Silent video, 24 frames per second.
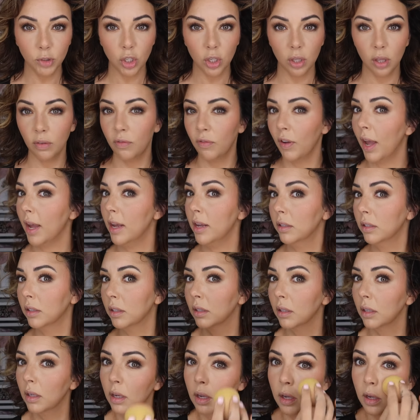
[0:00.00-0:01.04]
to the
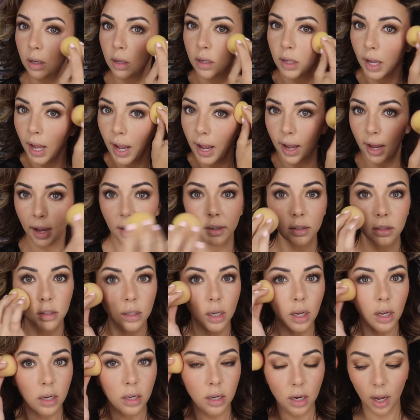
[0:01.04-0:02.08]
face adds
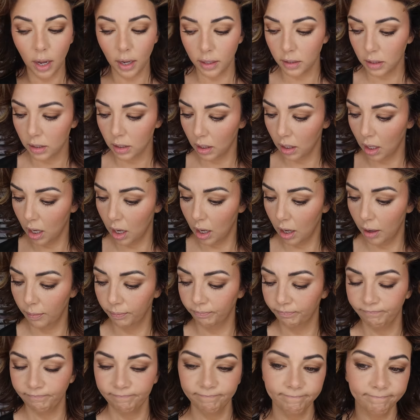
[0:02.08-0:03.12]
a nice
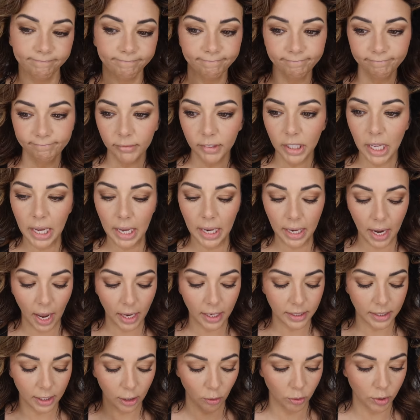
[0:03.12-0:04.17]

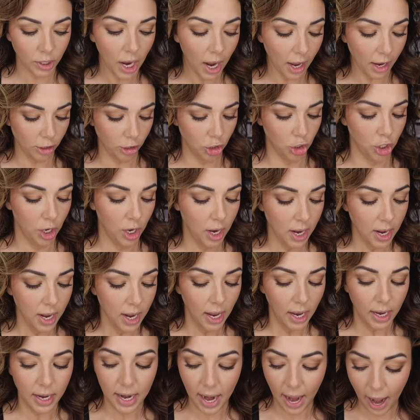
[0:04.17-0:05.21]
little touch.
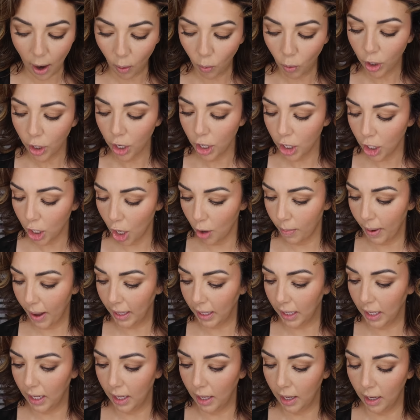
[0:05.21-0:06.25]
Now we're going to go
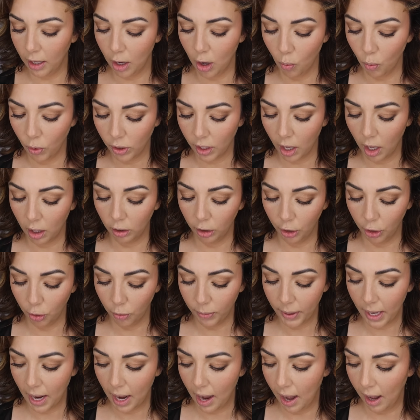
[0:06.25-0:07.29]
back in with a little
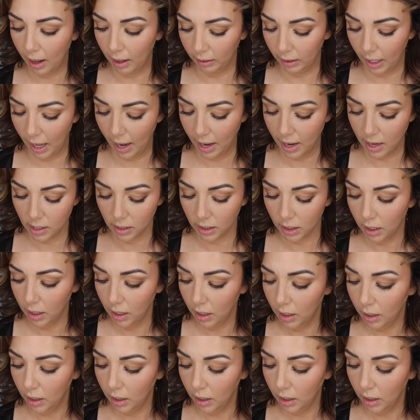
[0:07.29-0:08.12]
bit of highlight.